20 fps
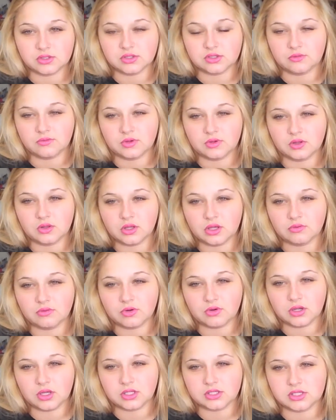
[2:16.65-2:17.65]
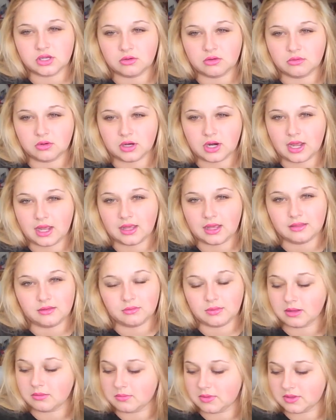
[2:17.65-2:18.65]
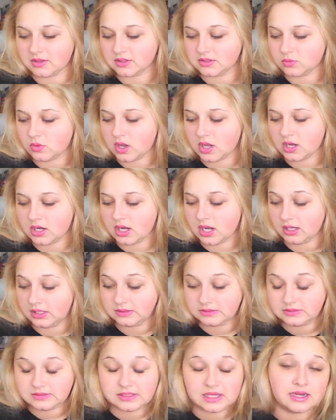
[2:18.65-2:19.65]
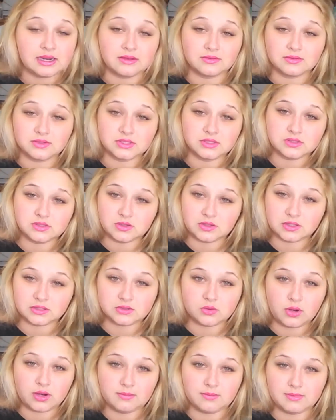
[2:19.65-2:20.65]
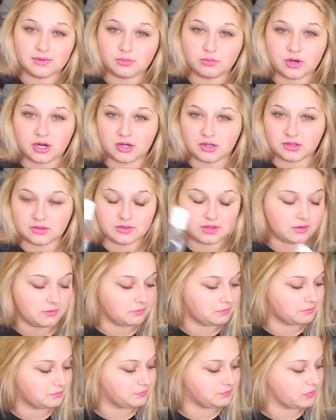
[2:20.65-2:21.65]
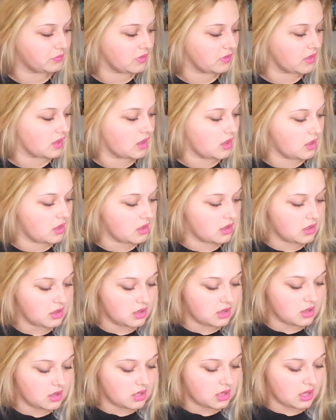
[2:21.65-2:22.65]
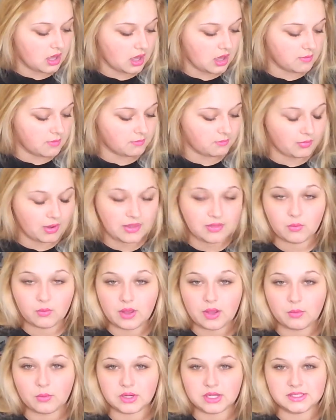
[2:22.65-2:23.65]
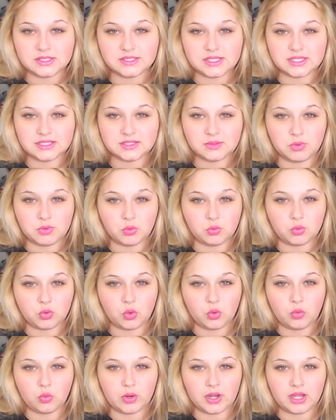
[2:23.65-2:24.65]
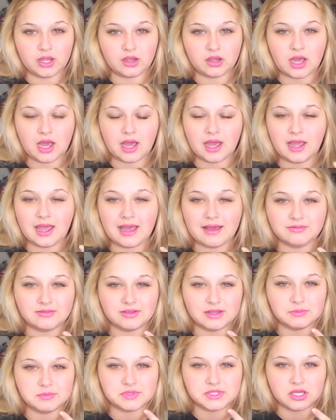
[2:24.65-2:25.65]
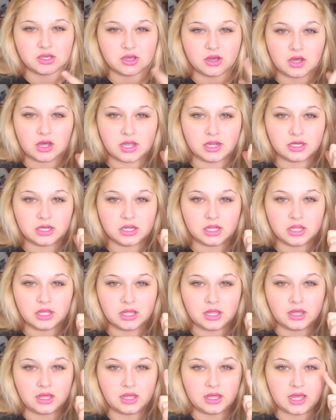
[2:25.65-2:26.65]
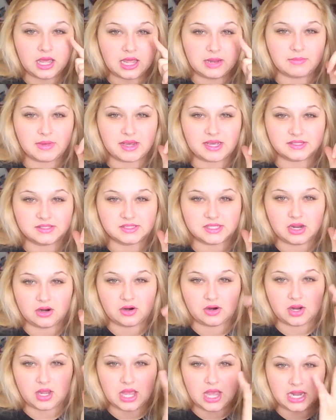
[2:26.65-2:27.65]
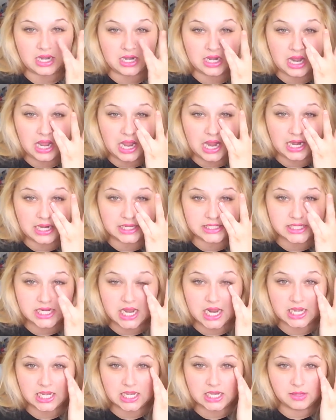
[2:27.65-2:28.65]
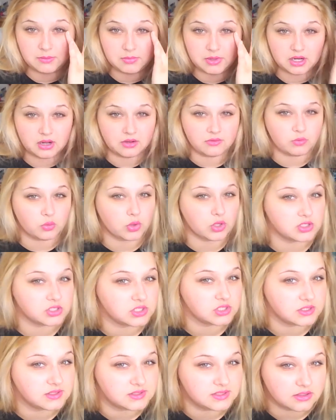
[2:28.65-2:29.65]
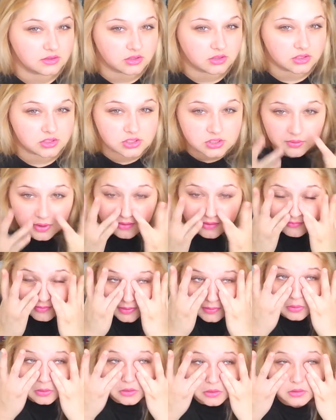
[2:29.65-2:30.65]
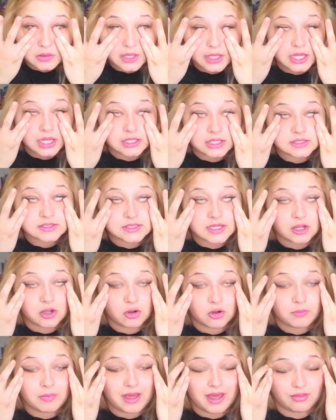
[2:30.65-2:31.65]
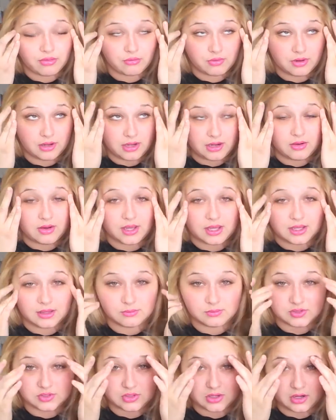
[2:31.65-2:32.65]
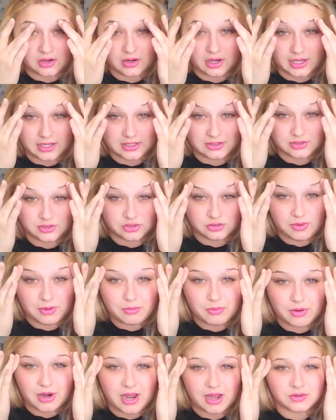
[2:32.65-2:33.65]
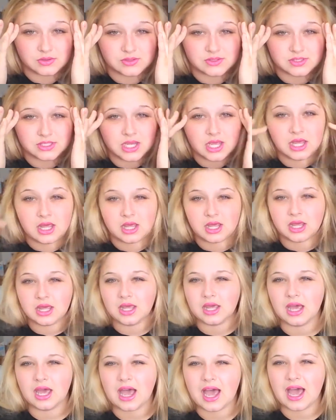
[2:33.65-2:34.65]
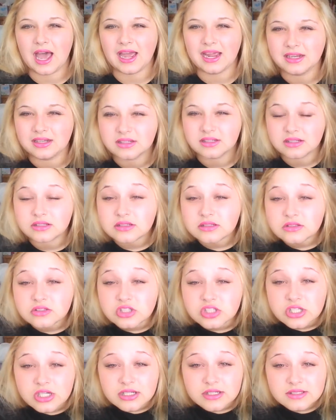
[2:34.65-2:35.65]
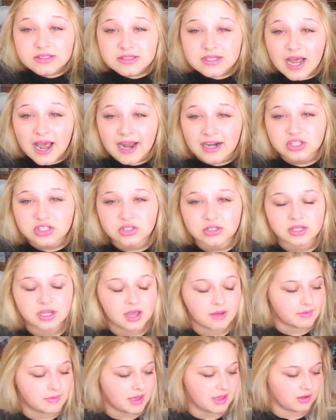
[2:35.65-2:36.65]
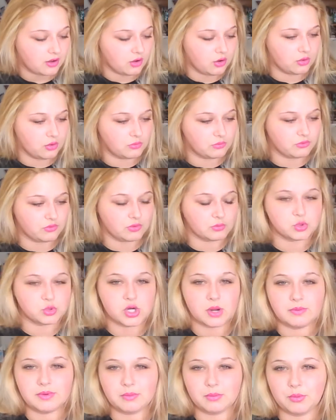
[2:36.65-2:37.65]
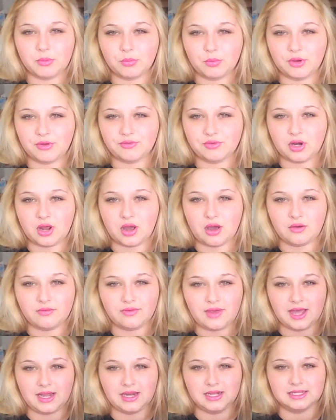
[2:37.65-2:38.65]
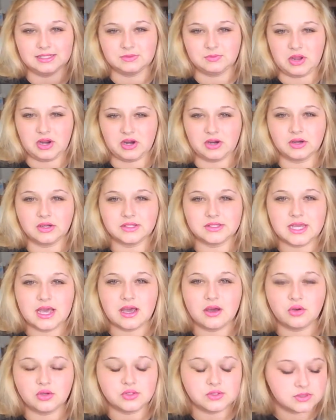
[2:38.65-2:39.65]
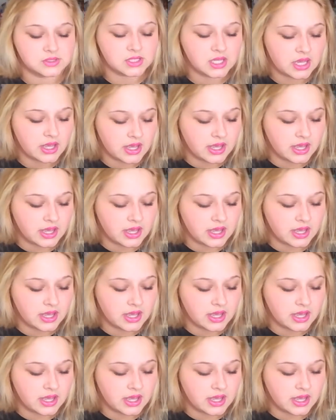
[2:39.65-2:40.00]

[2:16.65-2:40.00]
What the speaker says: So if you're looking for a good toner, I highly recommend this one, and it's 10 ounces, so that's quite a bit of product there. By the way, I want to say something real quick. I have lipstick on and mascara and a tiny bit of orange concealer. So if I look like a psychopath right now, I am sorry. I didn't do my brows. I just actually got back home from dropping my boyfriend off at his parents' house.